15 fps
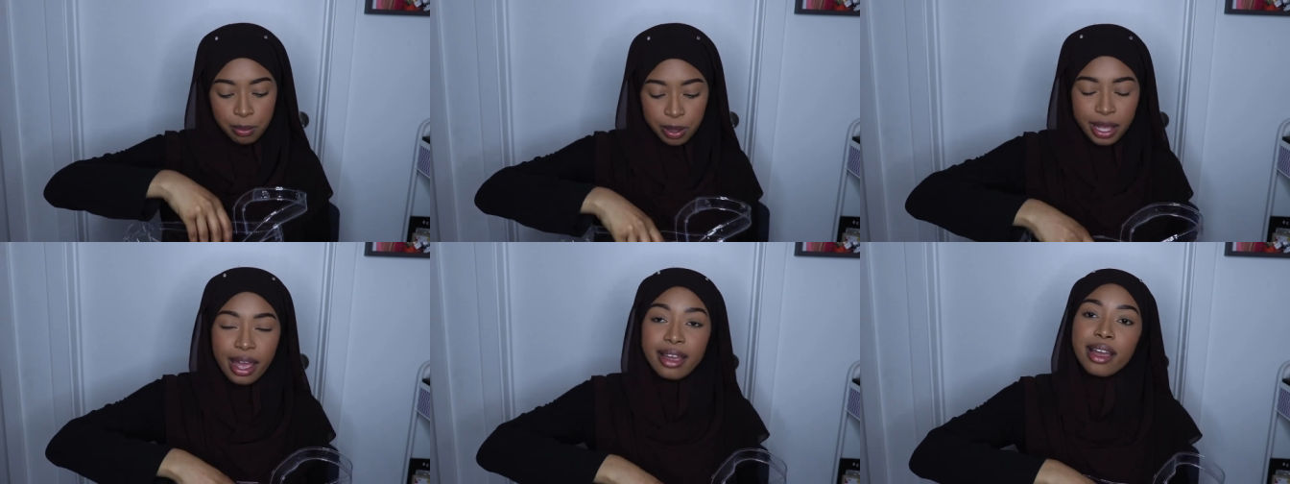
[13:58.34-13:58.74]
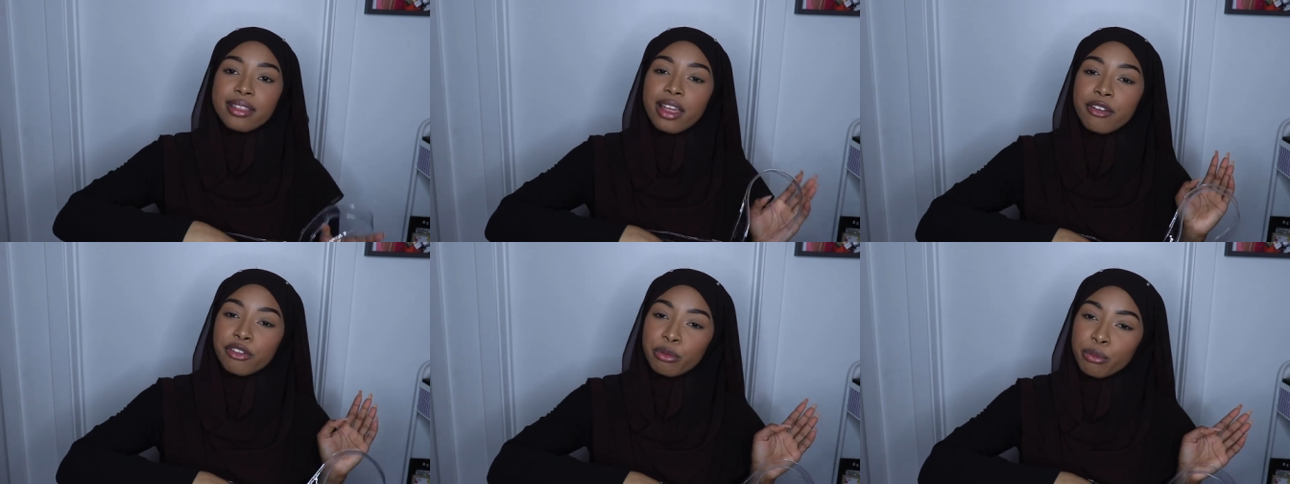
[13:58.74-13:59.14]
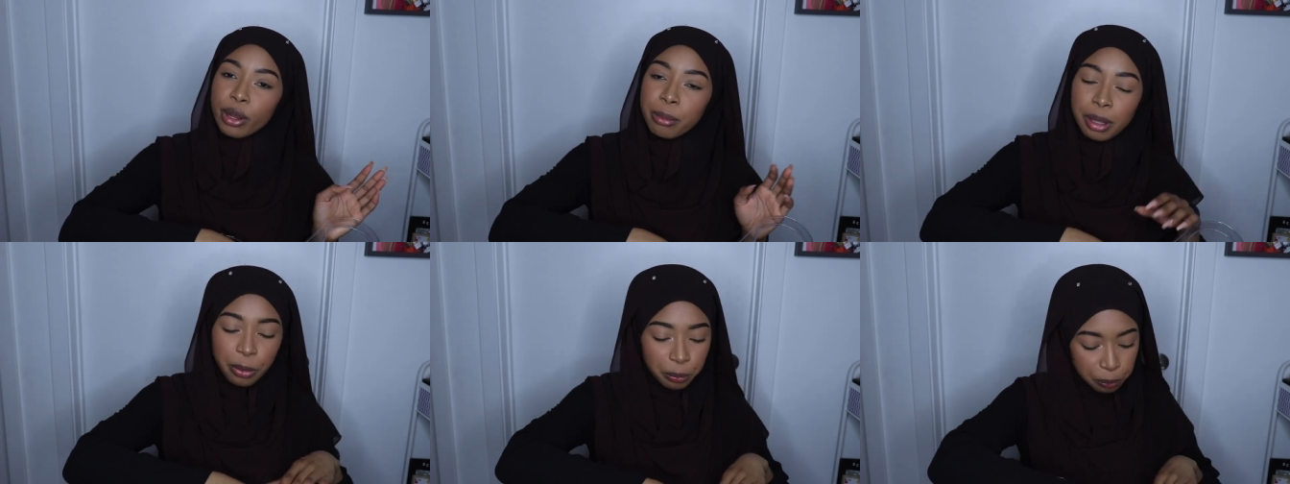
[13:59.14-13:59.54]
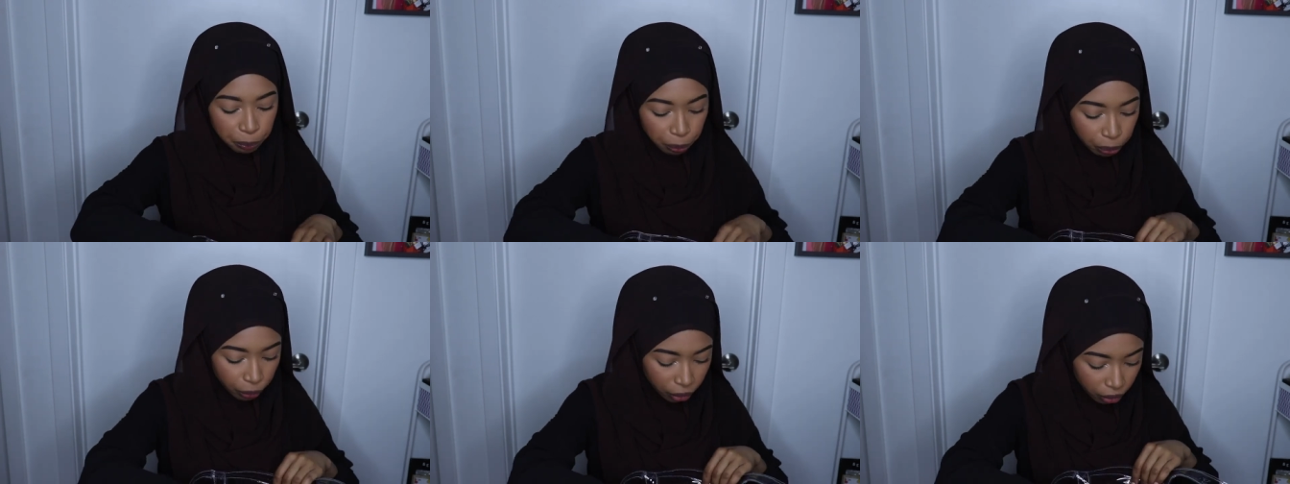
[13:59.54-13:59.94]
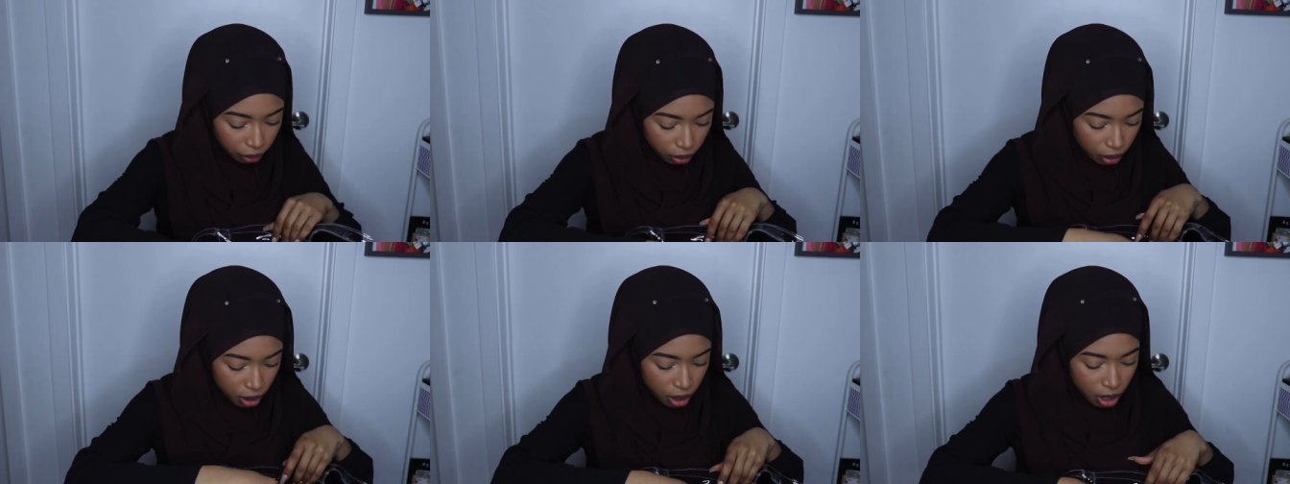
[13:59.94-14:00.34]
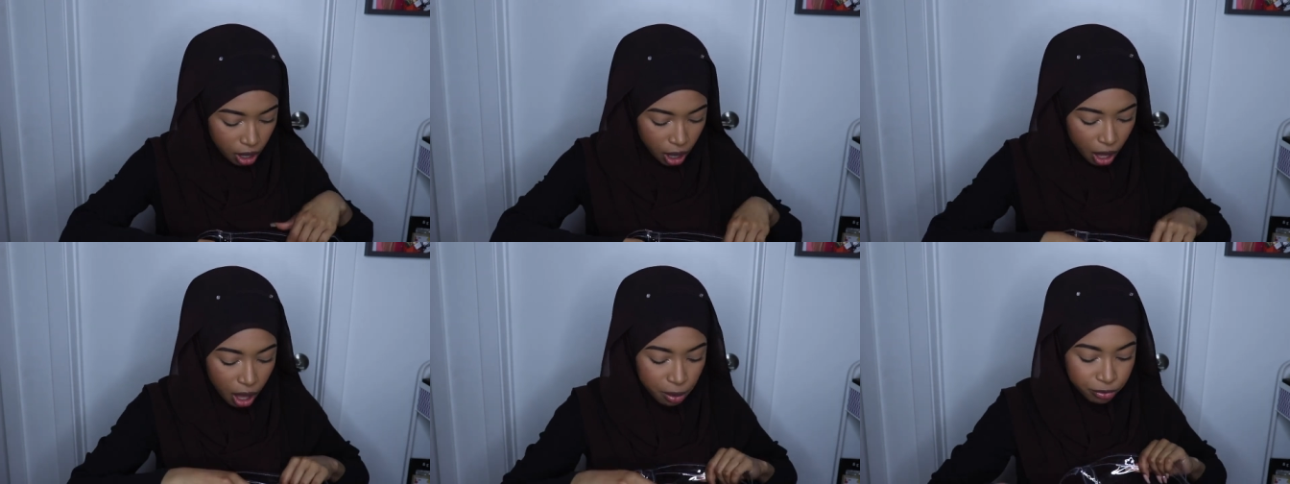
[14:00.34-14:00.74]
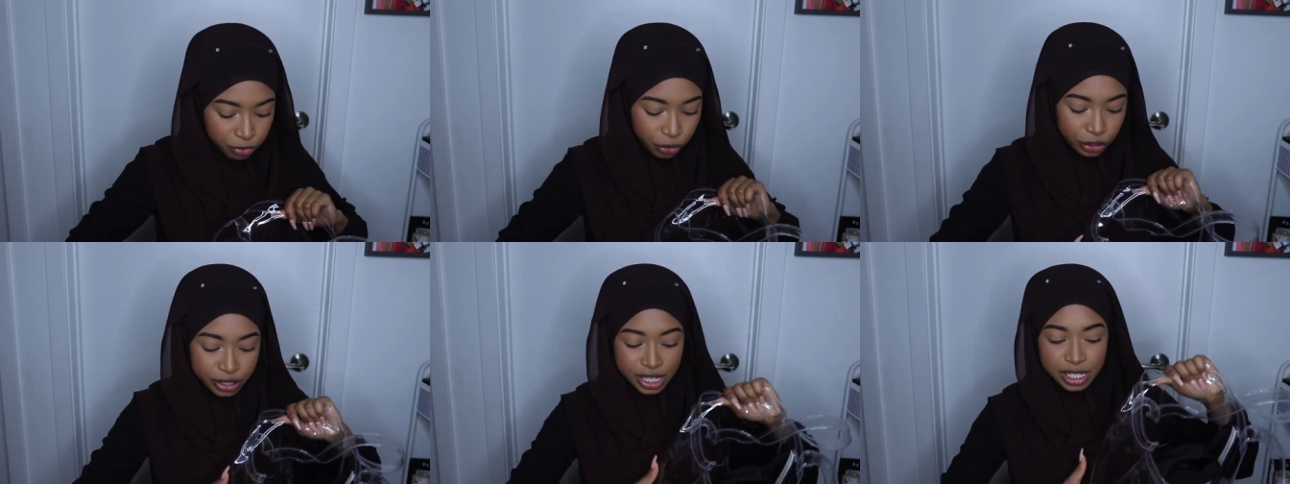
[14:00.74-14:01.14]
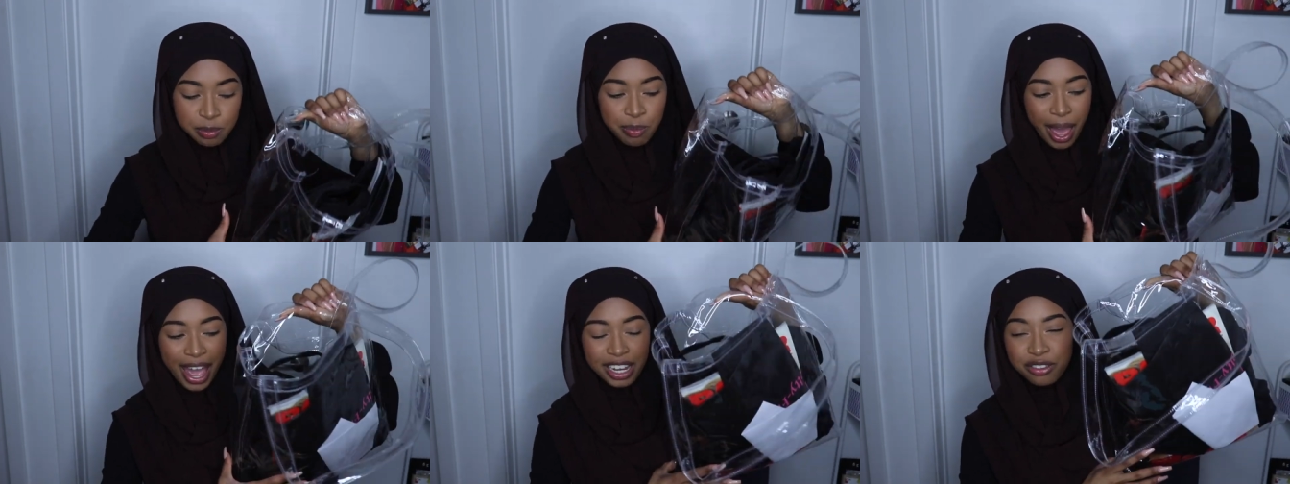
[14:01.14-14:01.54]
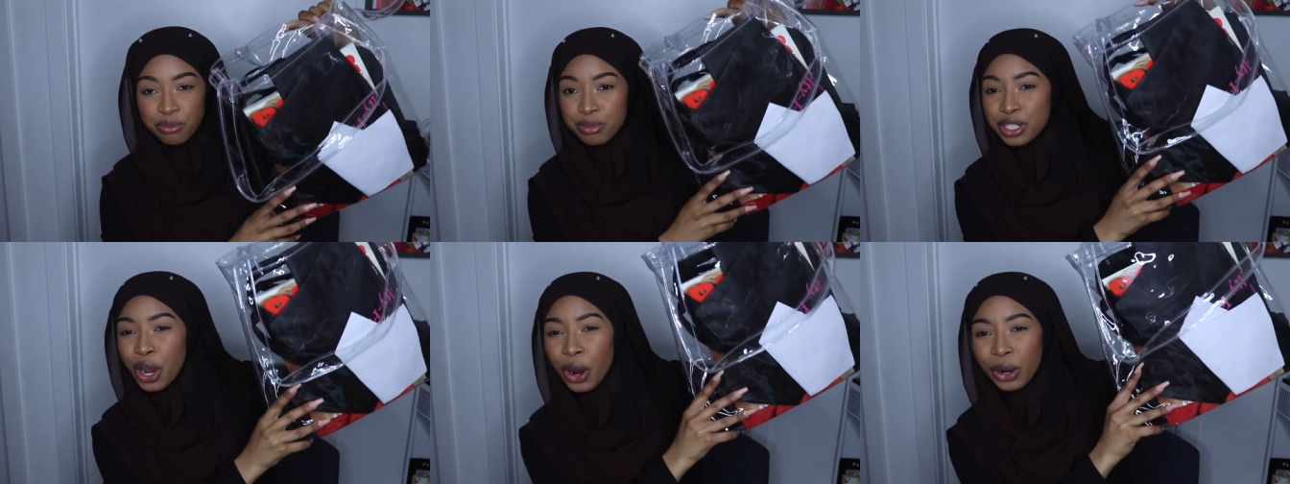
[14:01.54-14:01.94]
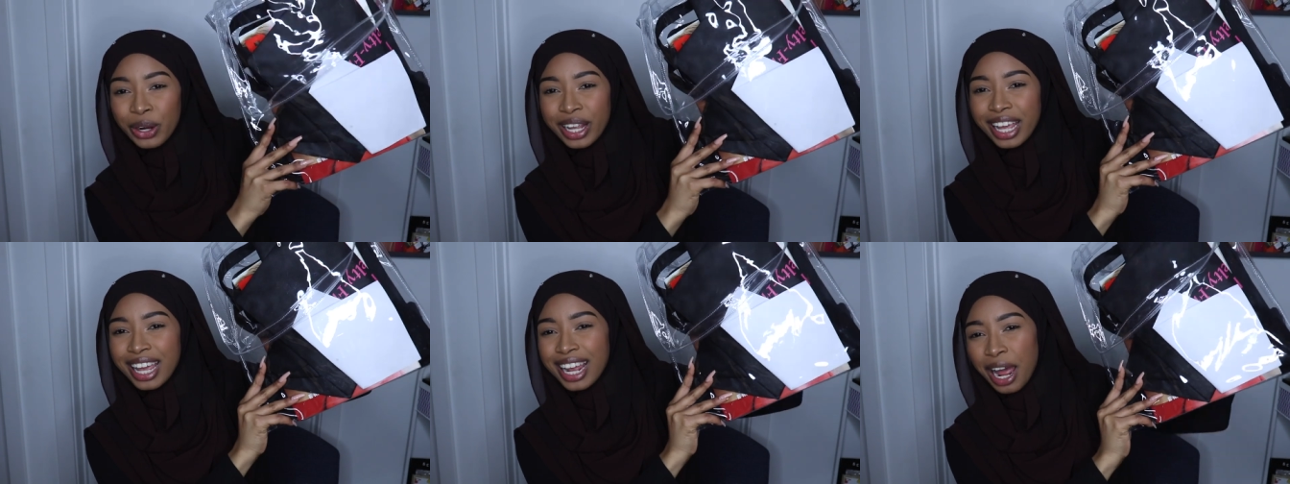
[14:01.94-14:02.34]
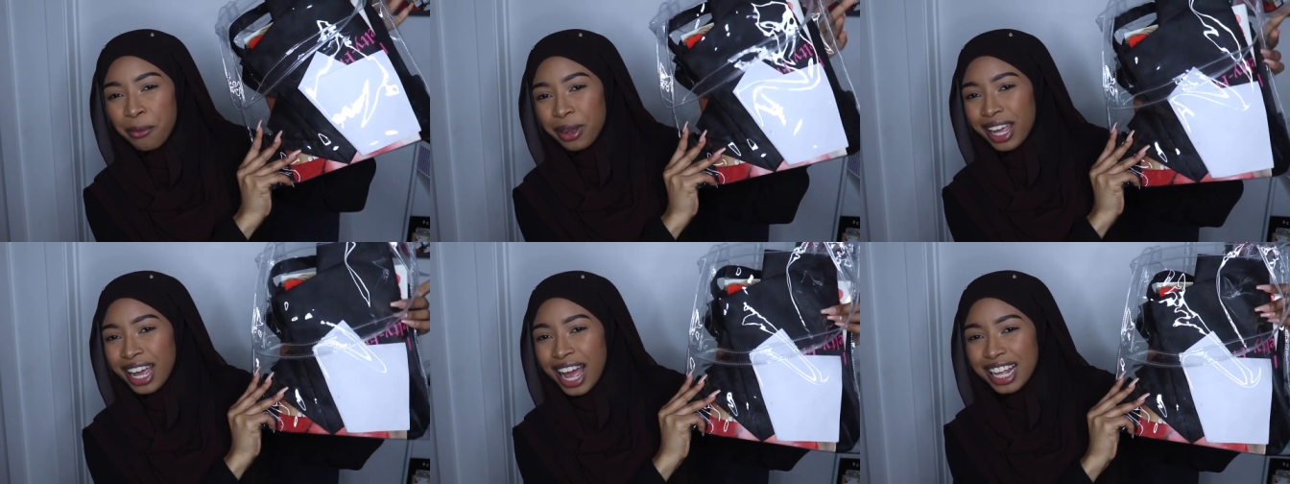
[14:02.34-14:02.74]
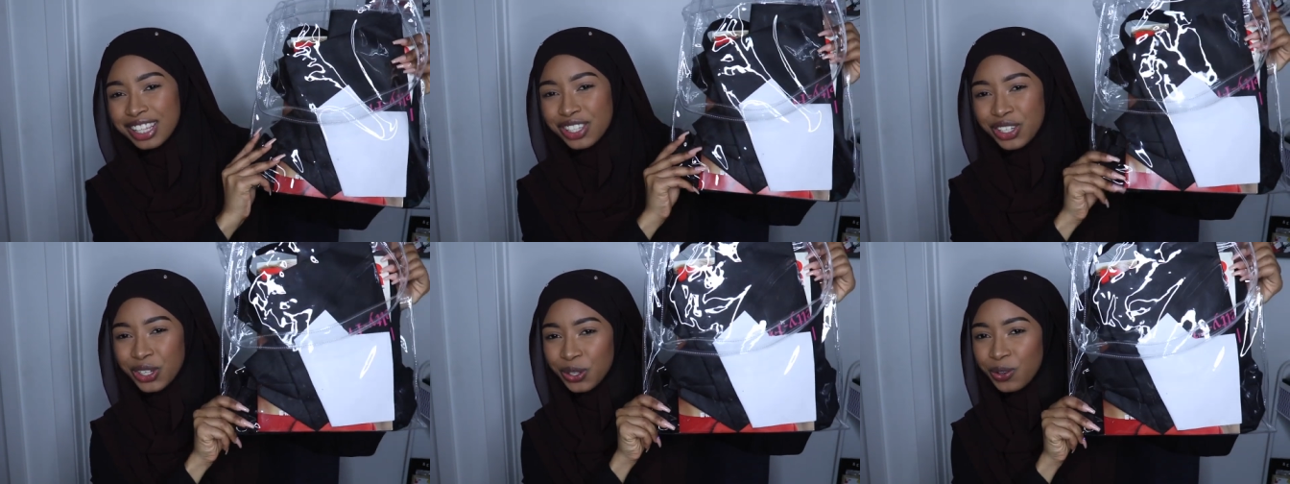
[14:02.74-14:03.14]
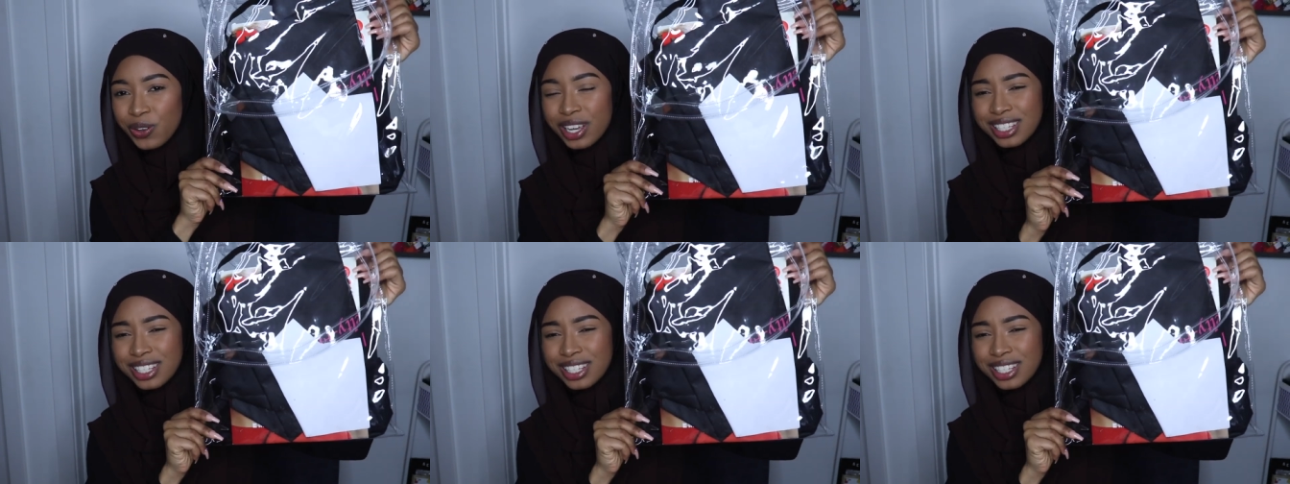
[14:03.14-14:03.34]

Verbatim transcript: But yeah, I got that from Raimi. Um, first, this bag is from Target. I went and got two